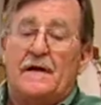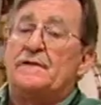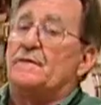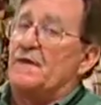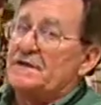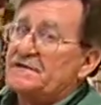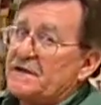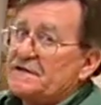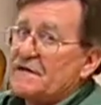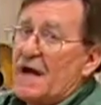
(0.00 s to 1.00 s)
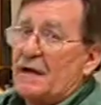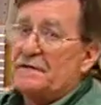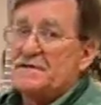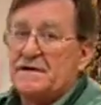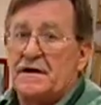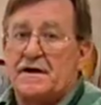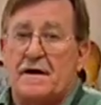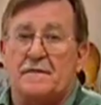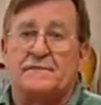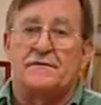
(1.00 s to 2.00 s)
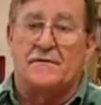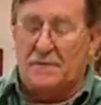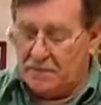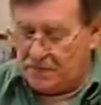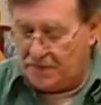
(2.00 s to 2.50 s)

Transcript: The rest of the sound is going to come through